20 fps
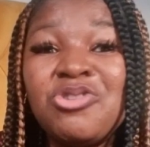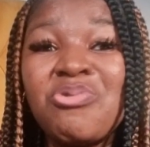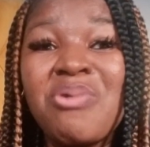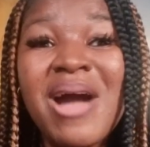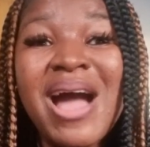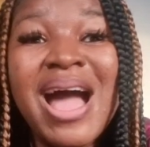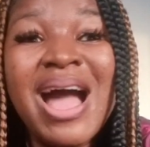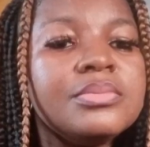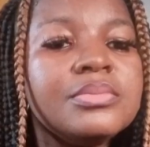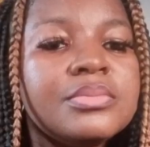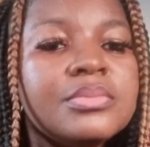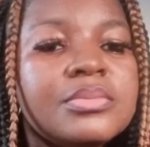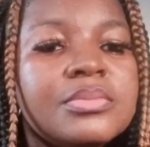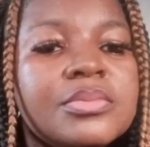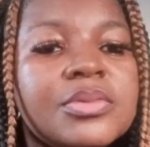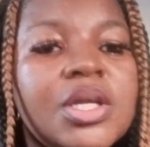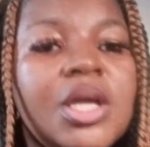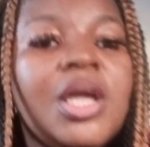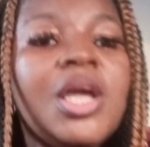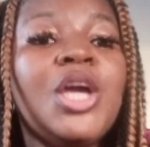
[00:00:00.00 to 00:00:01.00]
you have
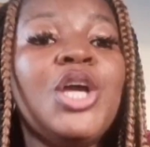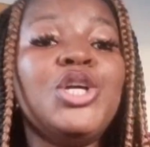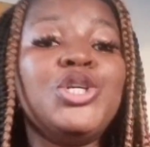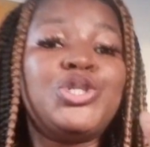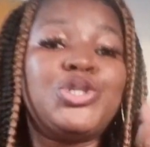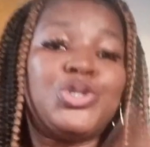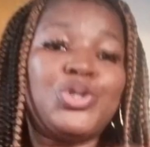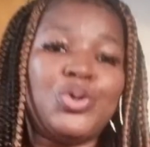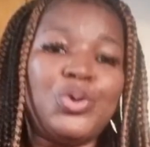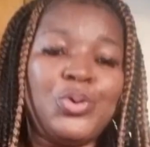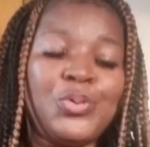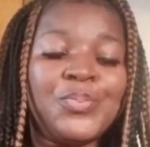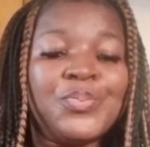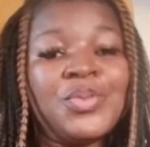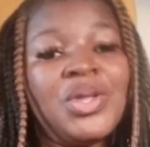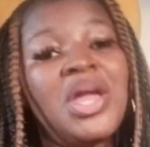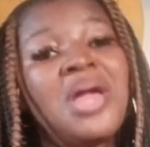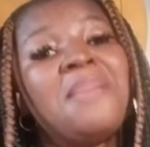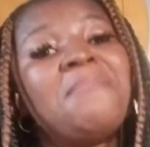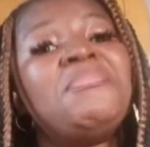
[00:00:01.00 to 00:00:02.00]
so
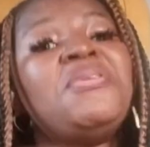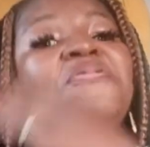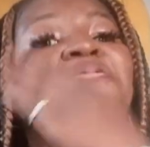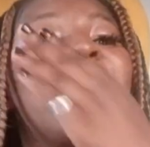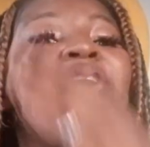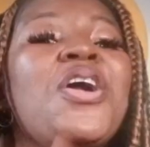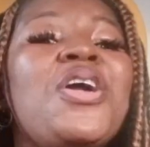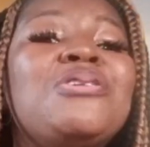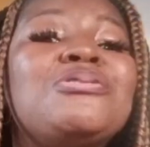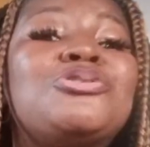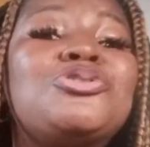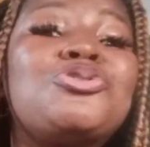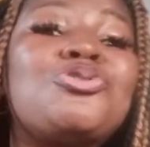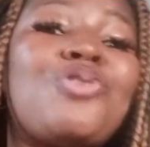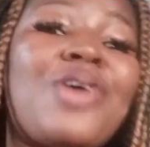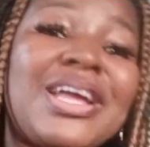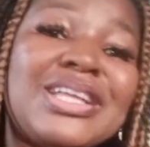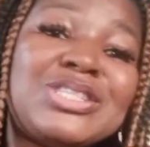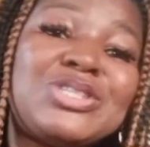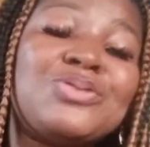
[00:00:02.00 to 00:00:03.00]
before you
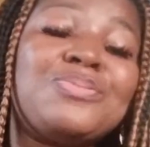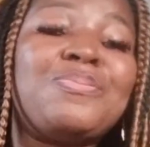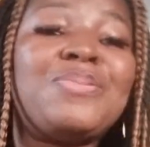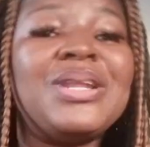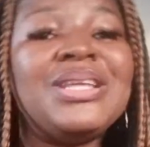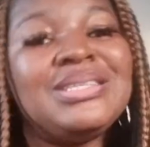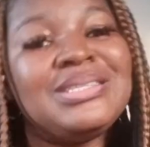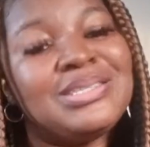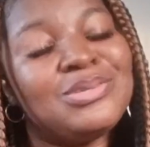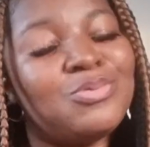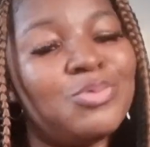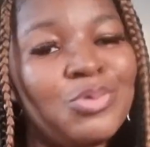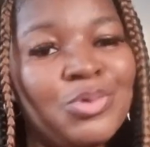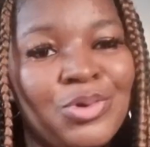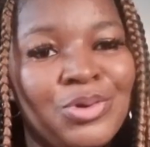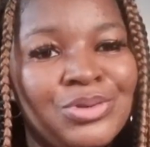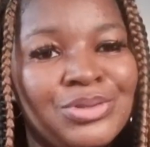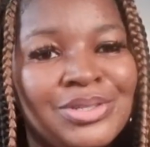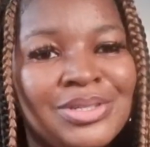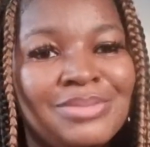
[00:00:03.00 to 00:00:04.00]
try to please the
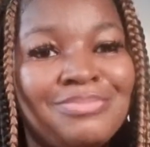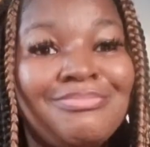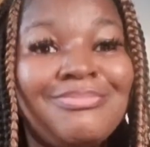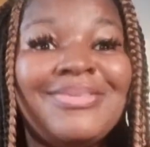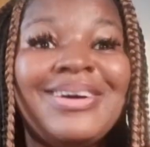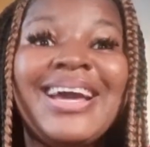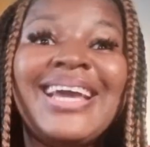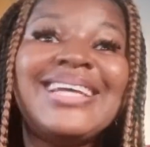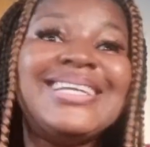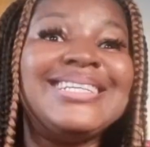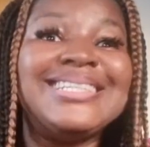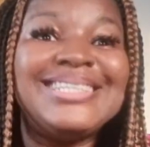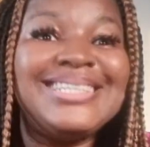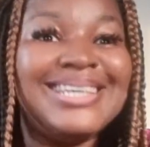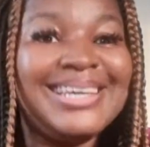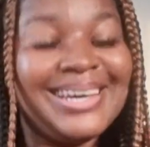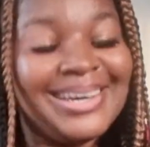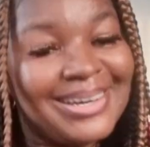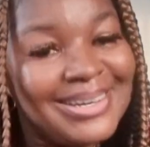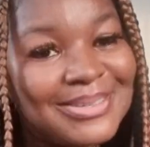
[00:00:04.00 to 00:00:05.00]
world my
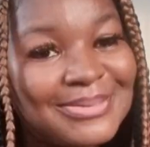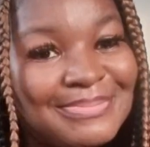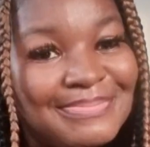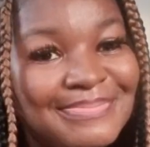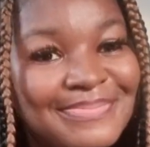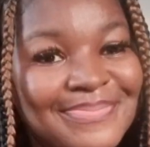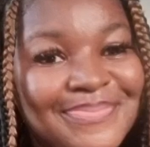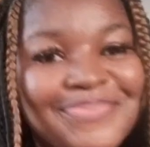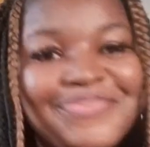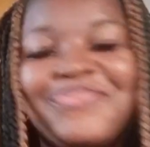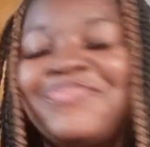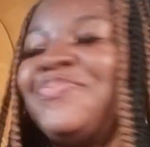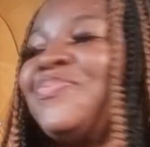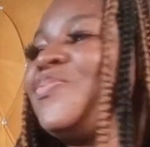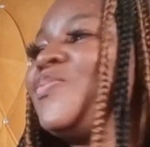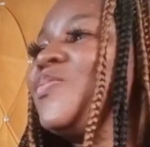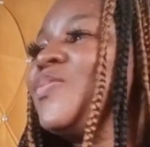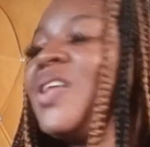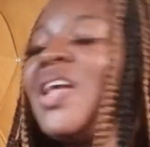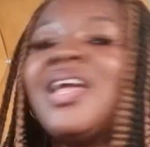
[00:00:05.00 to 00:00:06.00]
dear hmm,
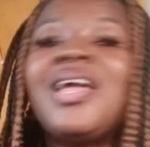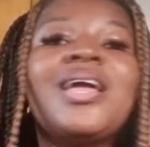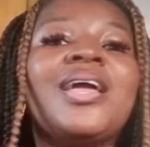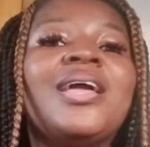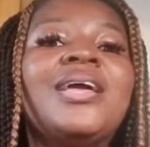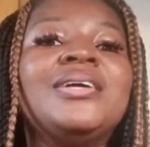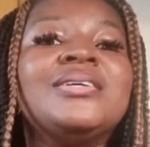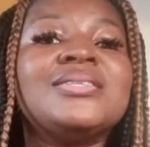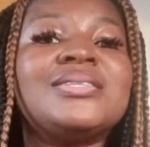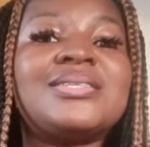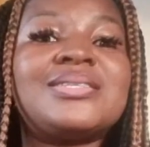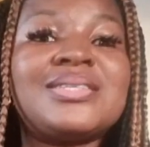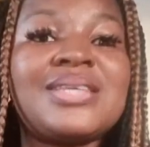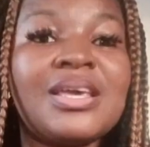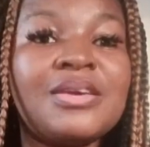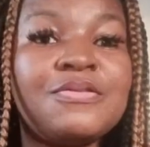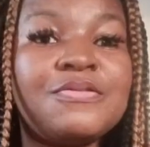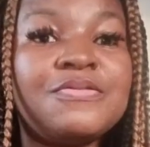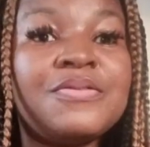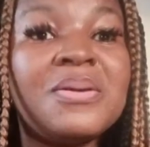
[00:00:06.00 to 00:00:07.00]

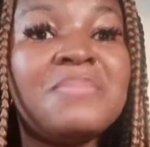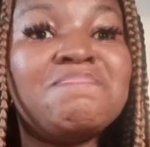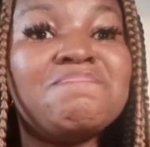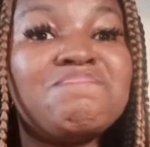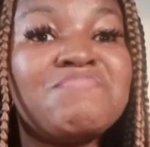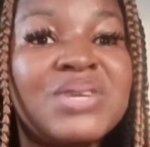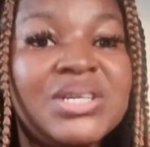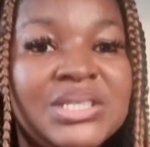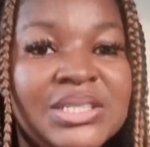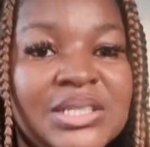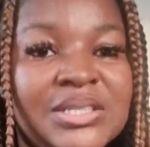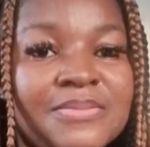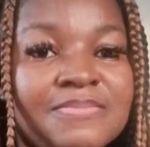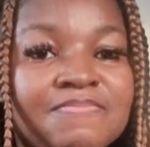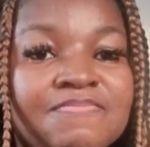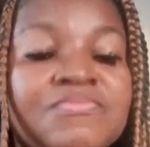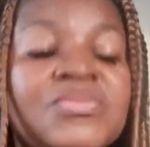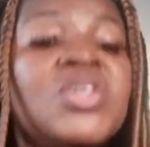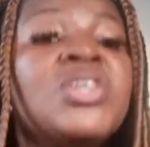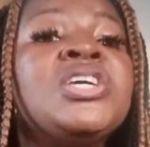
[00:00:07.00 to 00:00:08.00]
save money
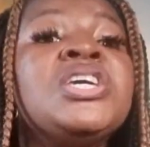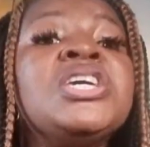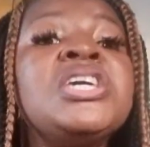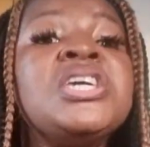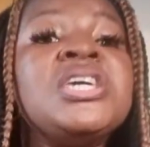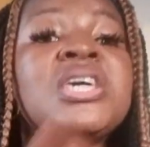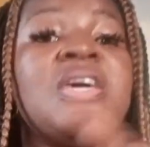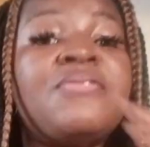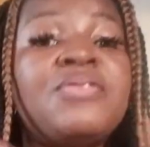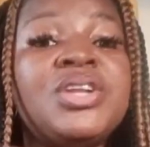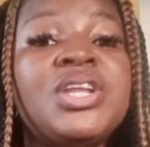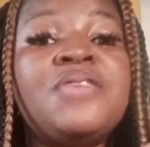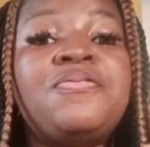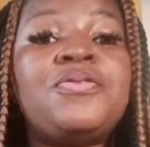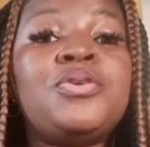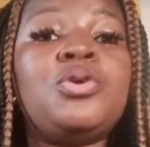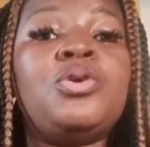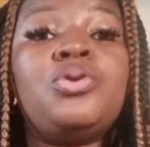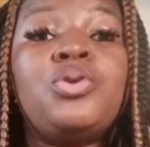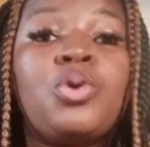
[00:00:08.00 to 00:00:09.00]
even if
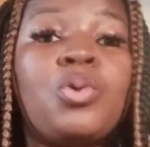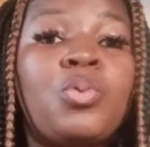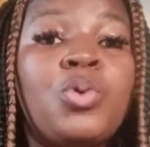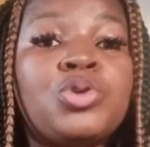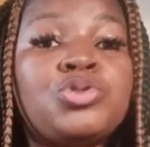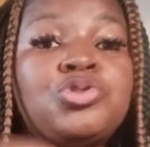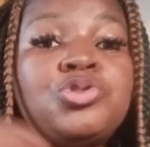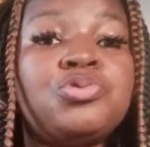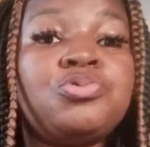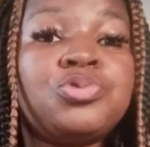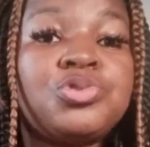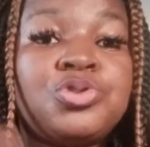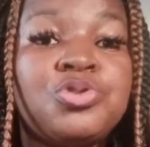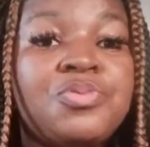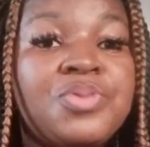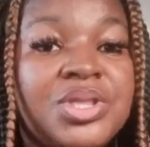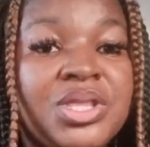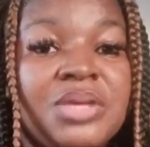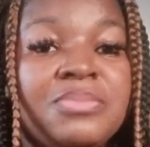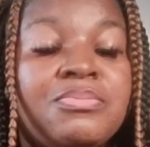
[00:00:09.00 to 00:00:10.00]
you don't know what you will do
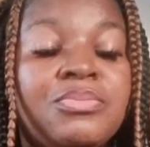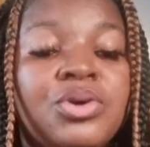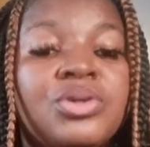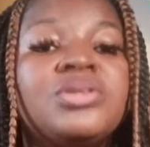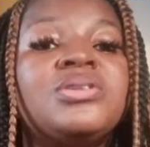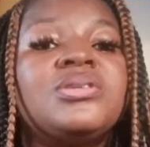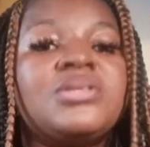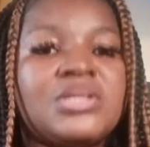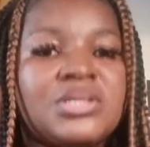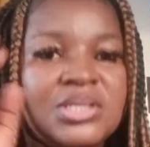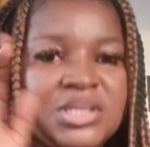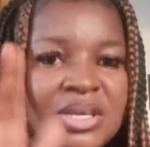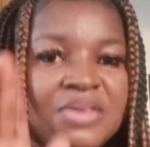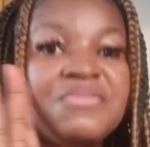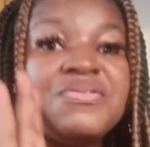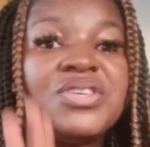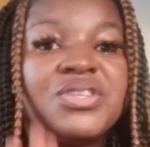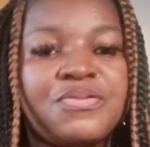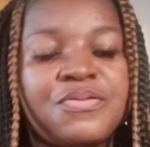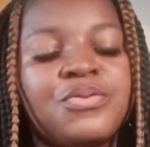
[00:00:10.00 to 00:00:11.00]
with the money
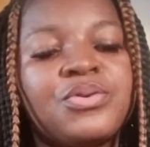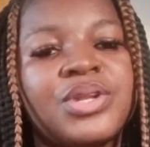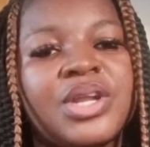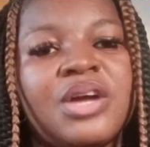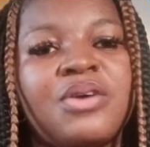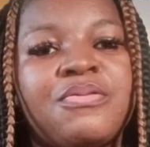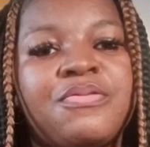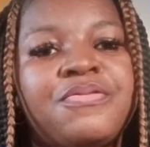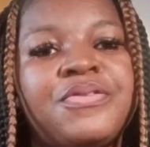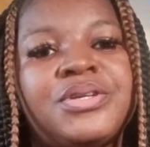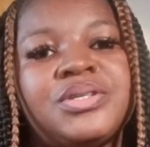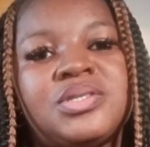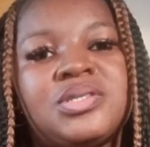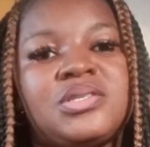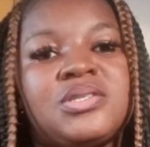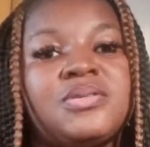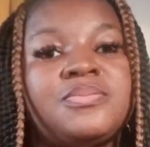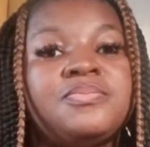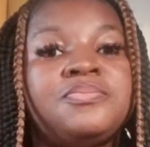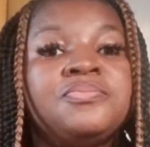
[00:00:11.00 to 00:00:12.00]
save it for now
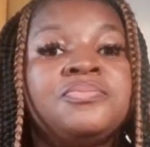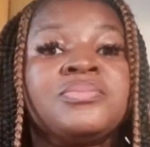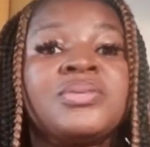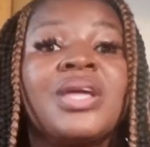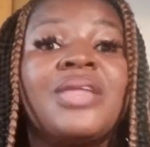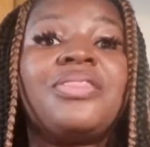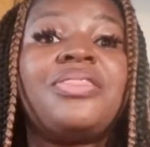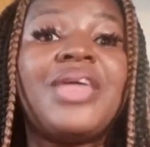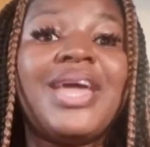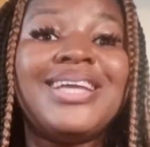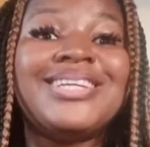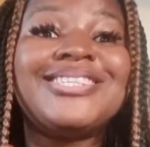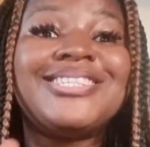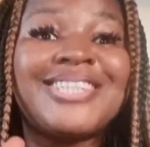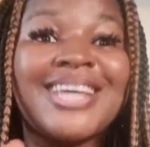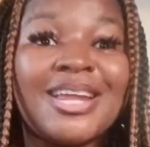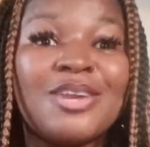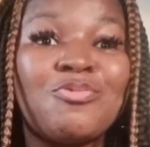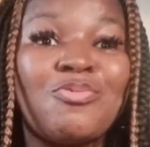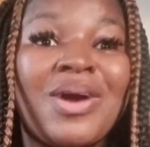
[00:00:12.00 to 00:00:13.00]
first then
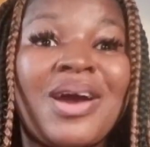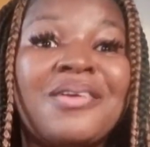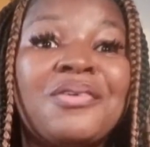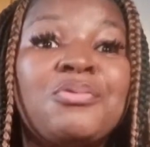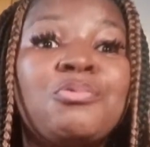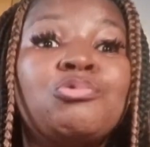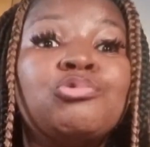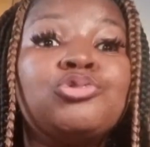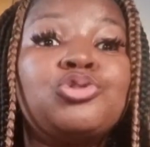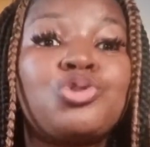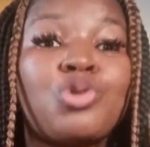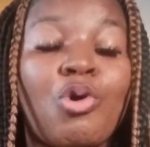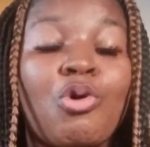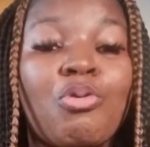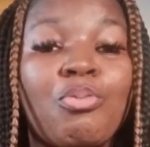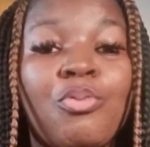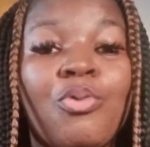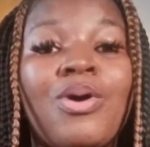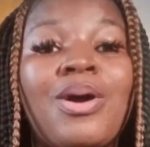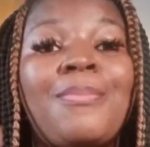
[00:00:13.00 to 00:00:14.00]
january we'll
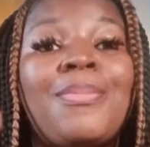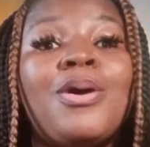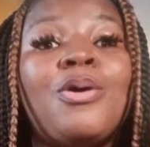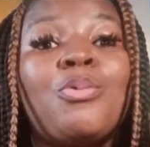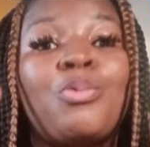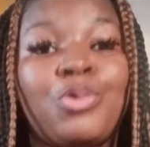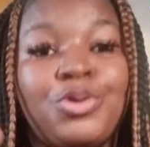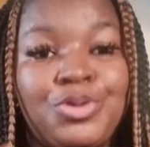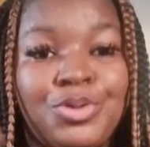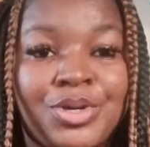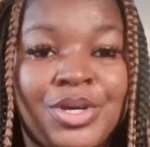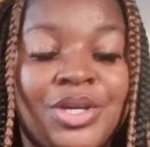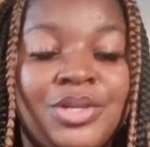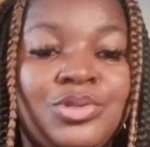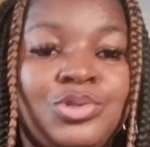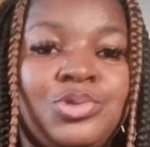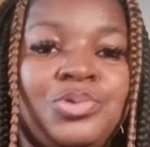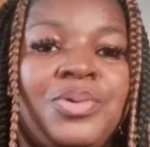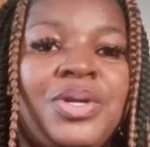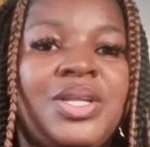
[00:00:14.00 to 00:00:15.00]
talk more about what you
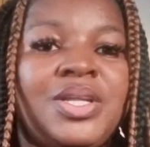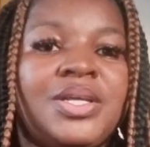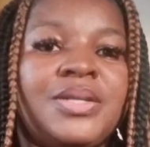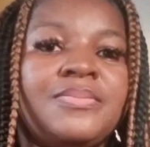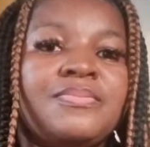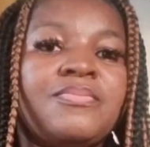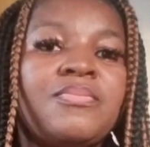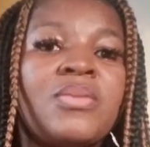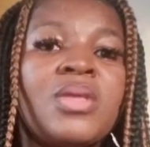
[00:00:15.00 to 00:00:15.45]
can do with it